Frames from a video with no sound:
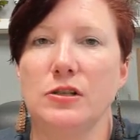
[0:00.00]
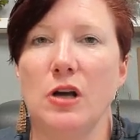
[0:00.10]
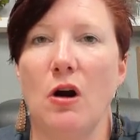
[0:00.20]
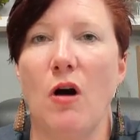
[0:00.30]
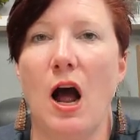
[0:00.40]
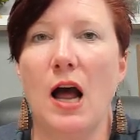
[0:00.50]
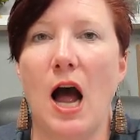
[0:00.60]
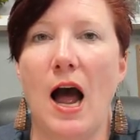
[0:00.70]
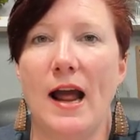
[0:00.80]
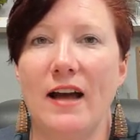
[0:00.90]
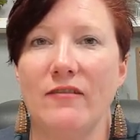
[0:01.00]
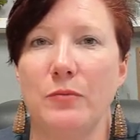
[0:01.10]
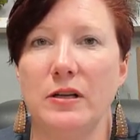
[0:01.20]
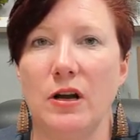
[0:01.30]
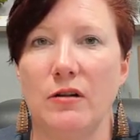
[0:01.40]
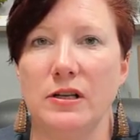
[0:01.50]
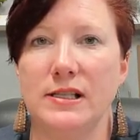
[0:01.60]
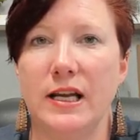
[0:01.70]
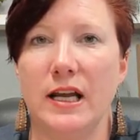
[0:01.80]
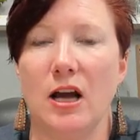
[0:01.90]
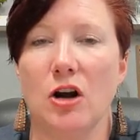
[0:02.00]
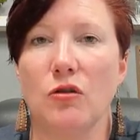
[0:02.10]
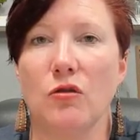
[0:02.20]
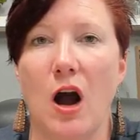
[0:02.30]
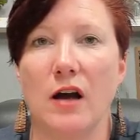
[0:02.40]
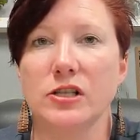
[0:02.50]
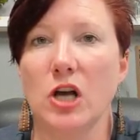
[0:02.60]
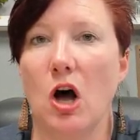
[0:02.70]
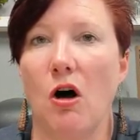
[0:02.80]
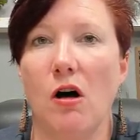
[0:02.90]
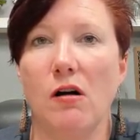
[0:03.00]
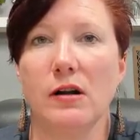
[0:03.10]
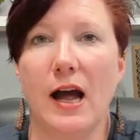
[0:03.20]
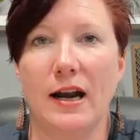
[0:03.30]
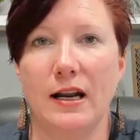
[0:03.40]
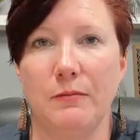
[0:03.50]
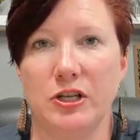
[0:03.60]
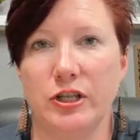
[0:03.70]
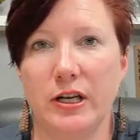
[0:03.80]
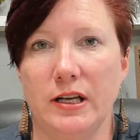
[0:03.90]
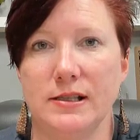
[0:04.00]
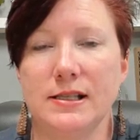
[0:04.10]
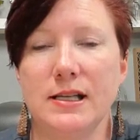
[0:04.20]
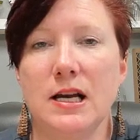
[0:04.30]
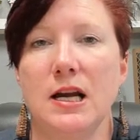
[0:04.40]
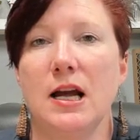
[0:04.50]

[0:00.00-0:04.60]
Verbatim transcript: So I have been noticing across all cutting machines,